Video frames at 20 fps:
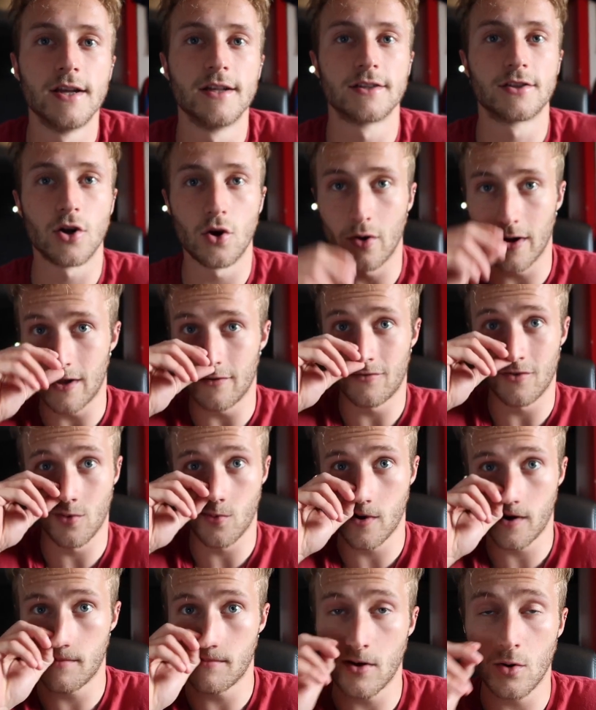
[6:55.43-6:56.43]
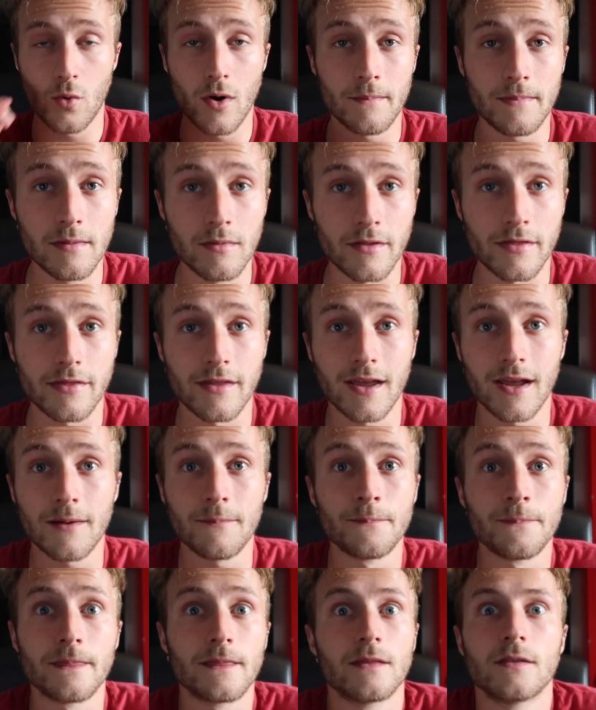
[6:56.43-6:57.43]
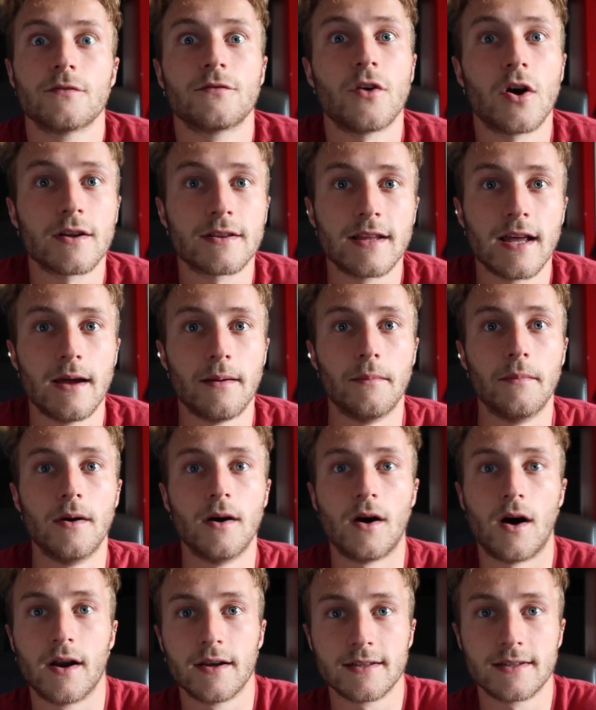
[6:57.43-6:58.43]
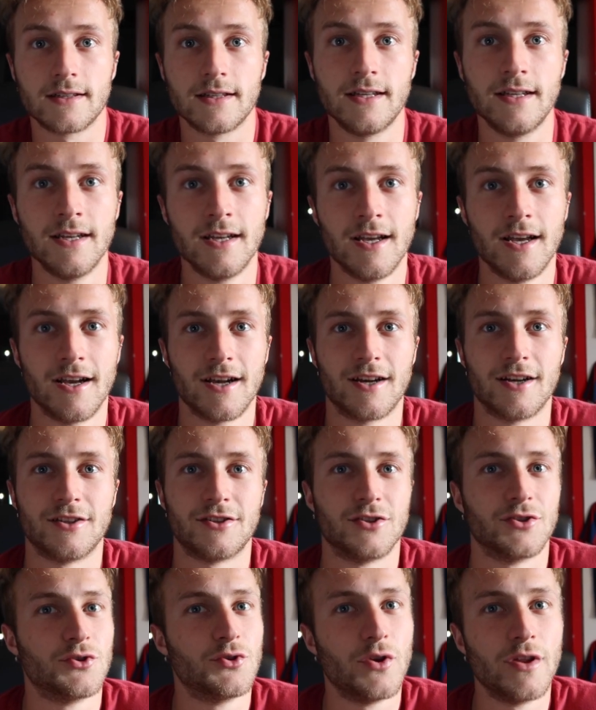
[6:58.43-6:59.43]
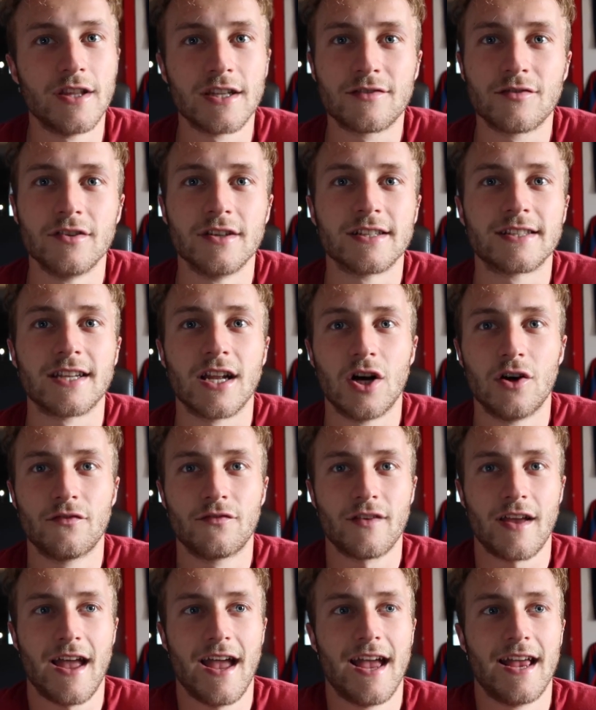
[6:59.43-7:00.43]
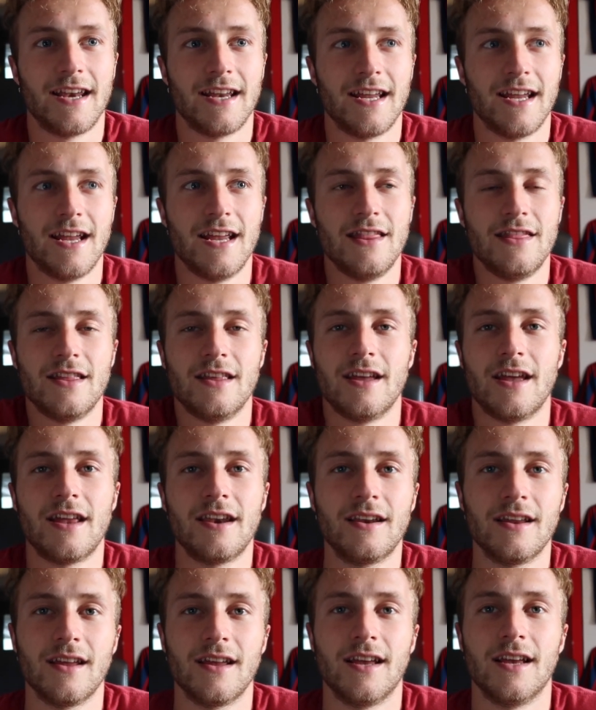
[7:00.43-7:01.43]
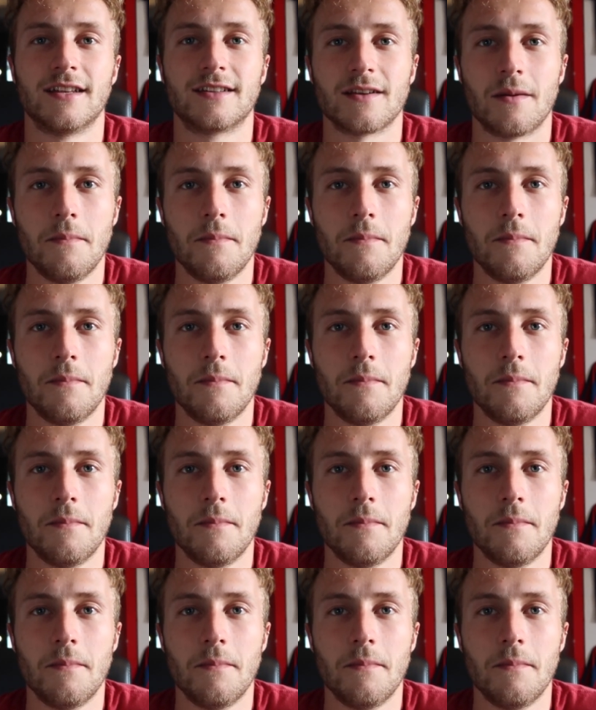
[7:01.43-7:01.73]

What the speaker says: So if you're worried about what people think, fuck them, honestly, because you're doing this for yourself, and in the end, it's